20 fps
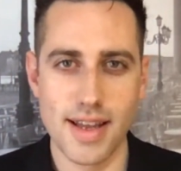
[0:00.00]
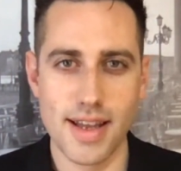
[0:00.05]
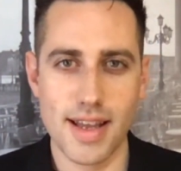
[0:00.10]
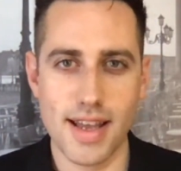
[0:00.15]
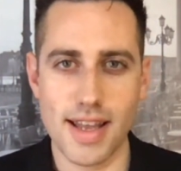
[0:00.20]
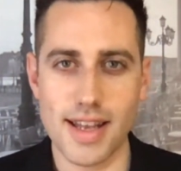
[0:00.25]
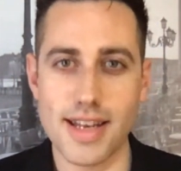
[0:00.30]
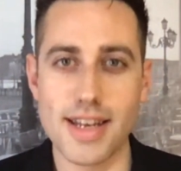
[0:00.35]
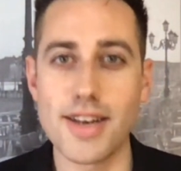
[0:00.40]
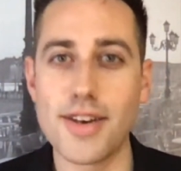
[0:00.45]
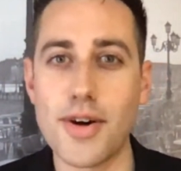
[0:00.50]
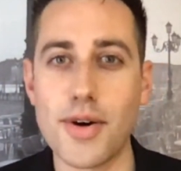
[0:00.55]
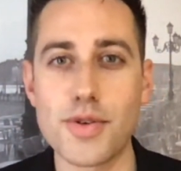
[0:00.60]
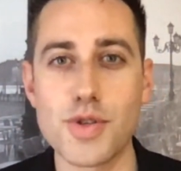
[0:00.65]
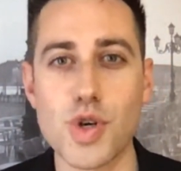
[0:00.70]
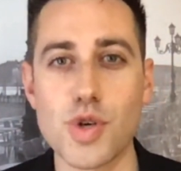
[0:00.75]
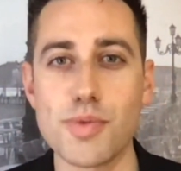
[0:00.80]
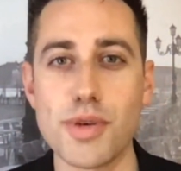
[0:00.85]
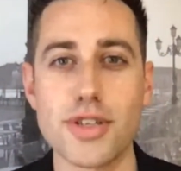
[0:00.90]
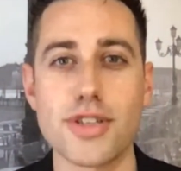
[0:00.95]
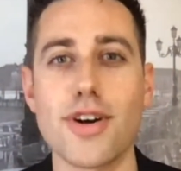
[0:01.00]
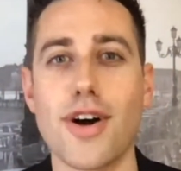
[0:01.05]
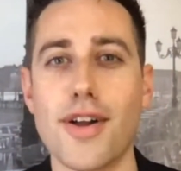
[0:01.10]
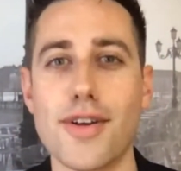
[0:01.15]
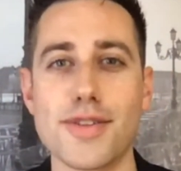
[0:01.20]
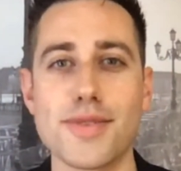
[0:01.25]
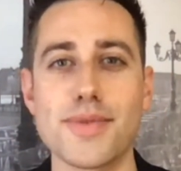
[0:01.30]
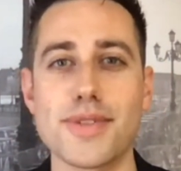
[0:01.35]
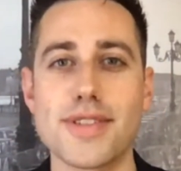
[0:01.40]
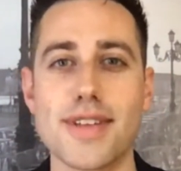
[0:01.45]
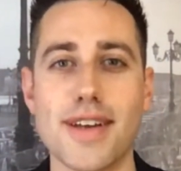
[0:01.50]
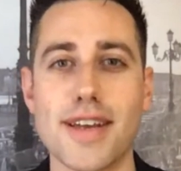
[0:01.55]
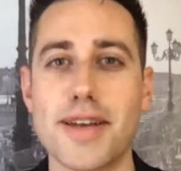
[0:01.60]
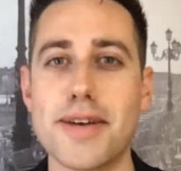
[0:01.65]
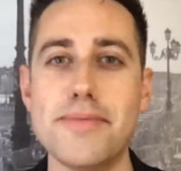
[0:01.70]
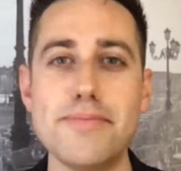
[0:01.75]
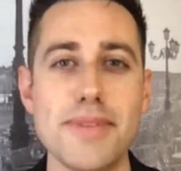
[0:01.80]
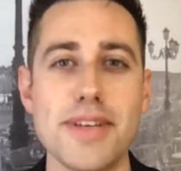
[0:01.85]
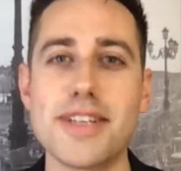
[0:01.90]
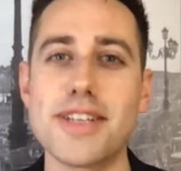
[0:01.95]
And he didn't know George MacDonald was a
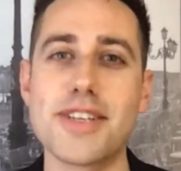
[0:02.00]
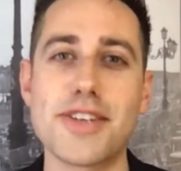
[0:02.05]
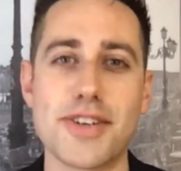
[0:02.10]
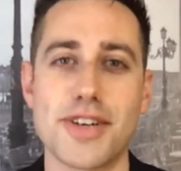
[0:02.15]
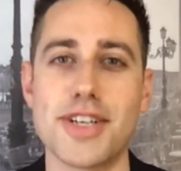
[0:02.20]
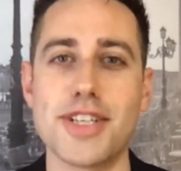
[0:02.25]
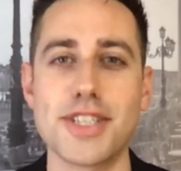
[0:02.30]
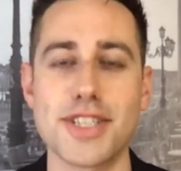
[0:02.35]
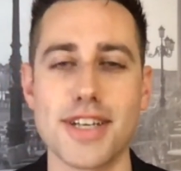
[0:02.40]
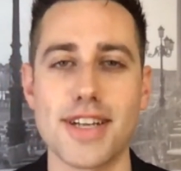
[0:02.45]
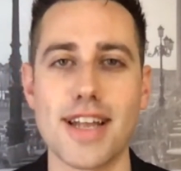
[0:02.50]
committed Christian.